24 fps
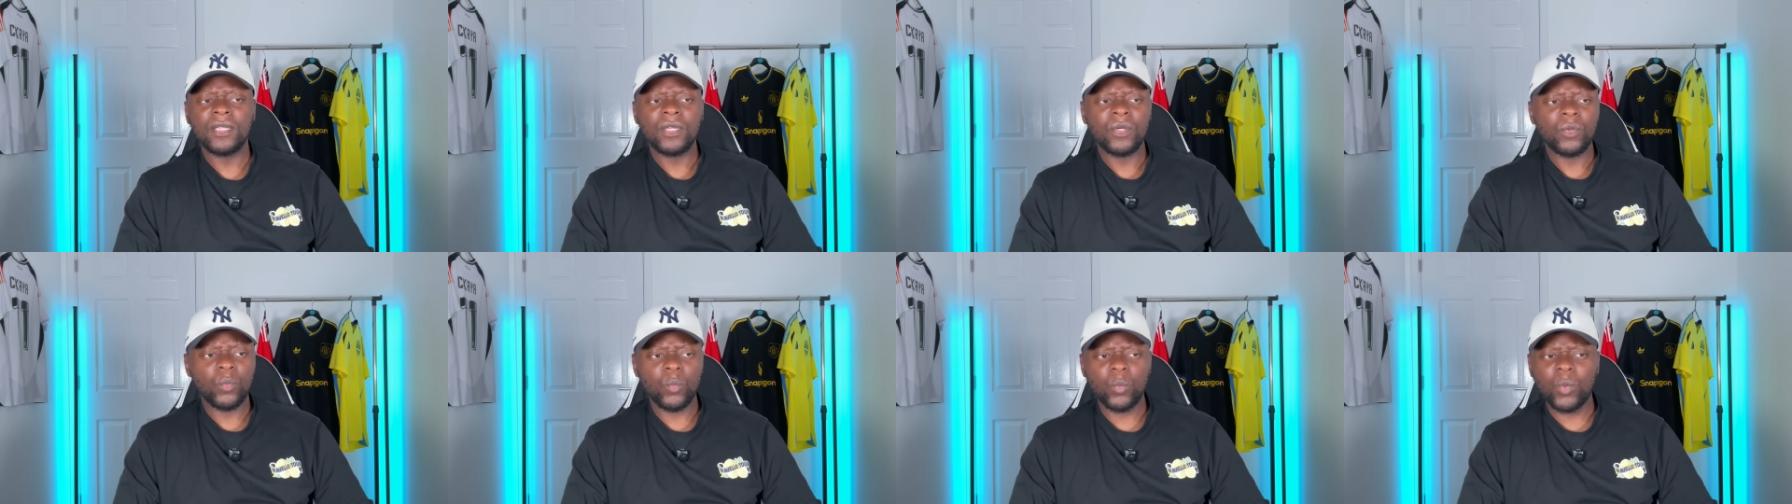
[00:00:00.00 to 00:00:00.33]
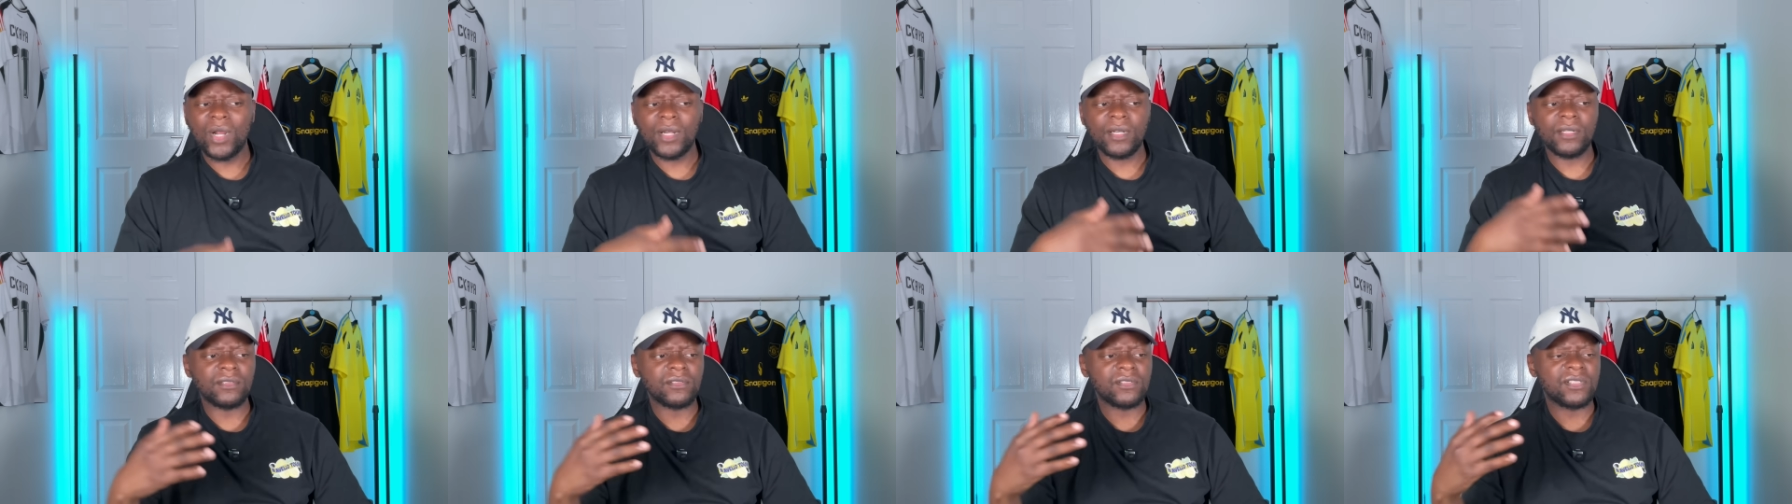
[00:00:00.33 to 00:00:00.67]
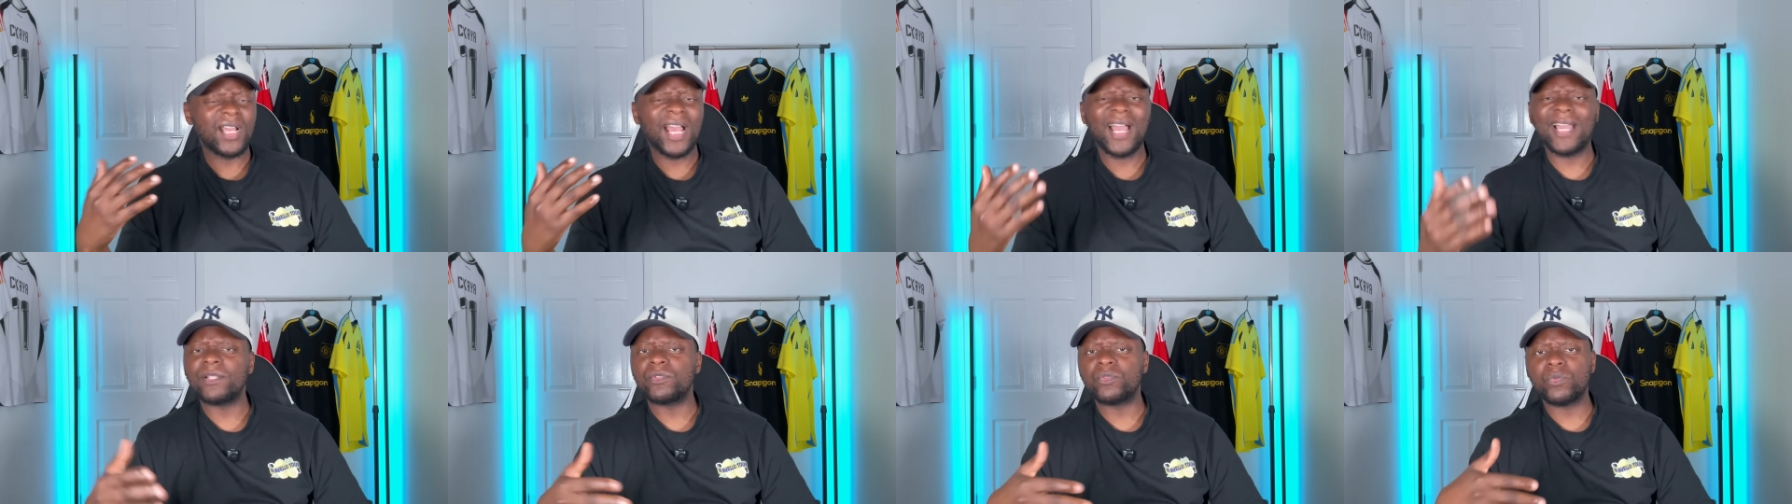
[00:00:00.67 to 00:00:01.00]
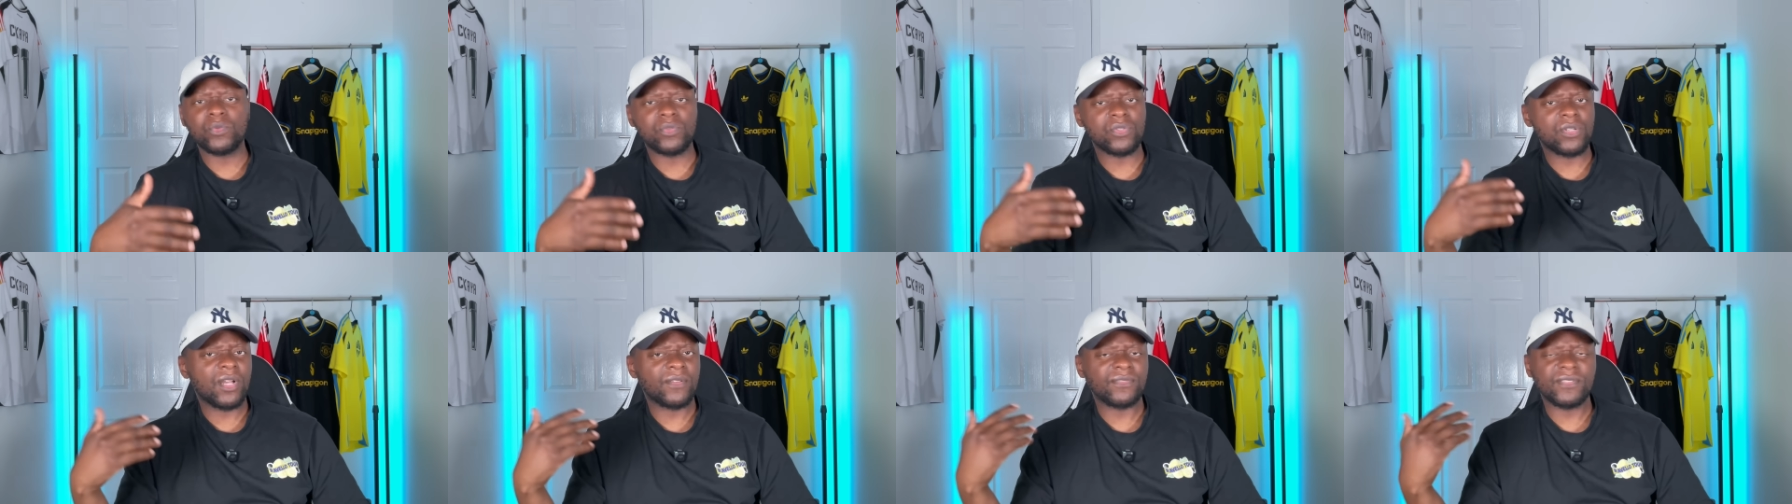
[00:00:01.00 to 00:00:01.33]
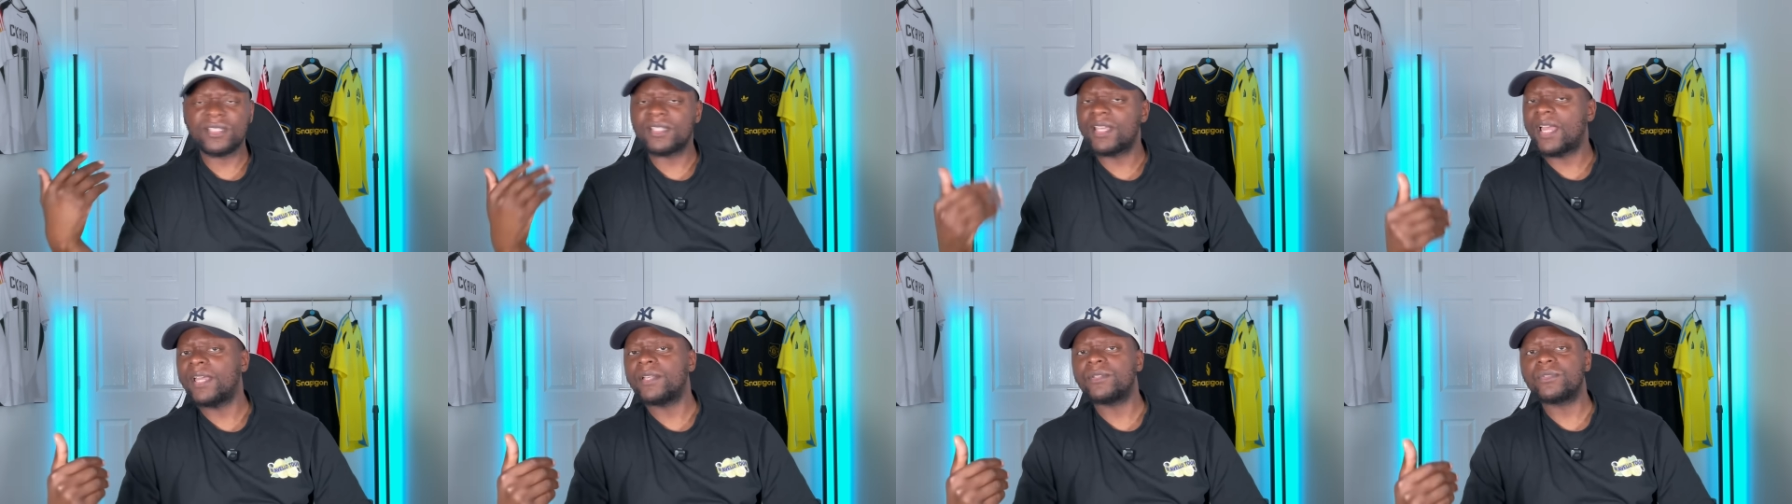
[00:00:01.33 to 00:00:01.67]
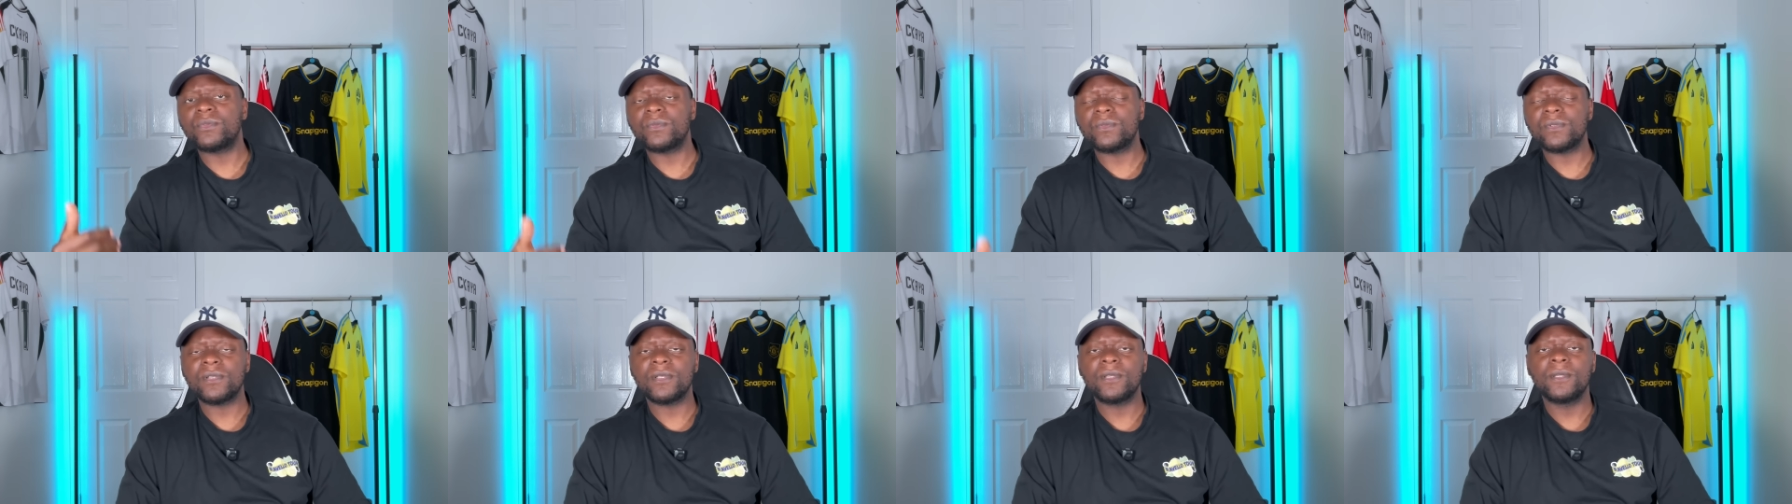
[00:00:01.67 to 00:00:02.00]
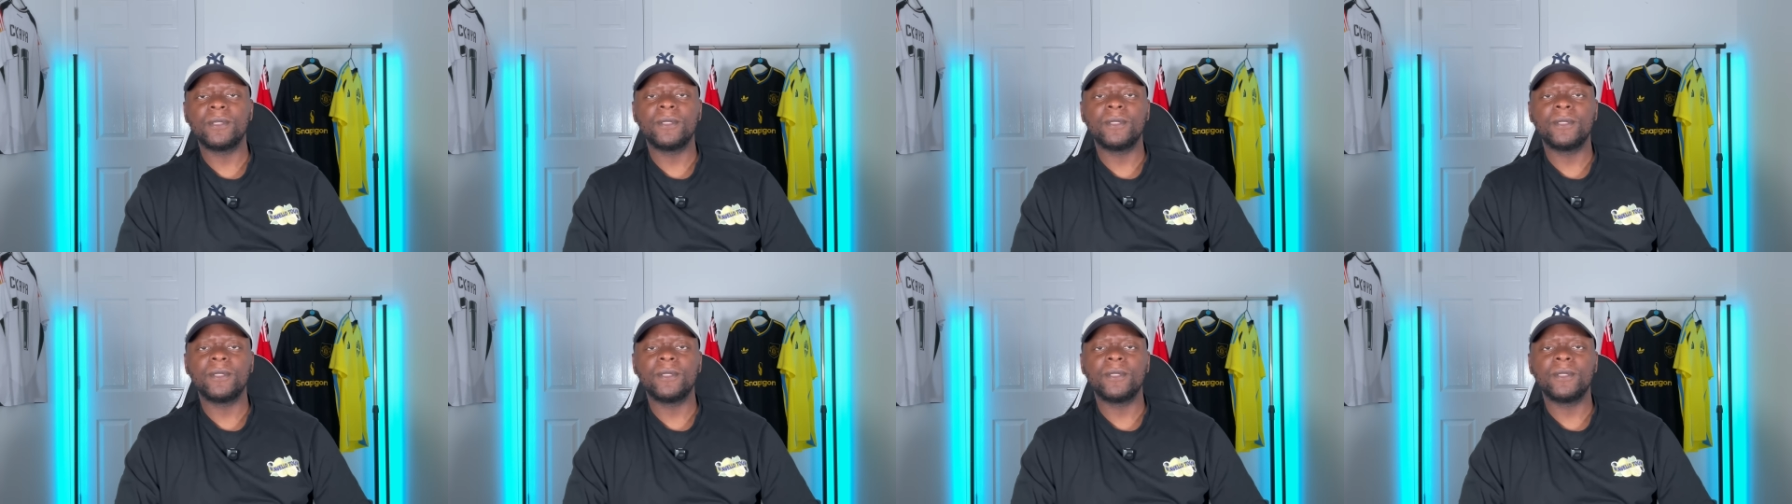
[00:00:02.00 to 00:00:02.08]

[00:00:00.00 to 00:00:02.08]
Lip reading: won titles after titles.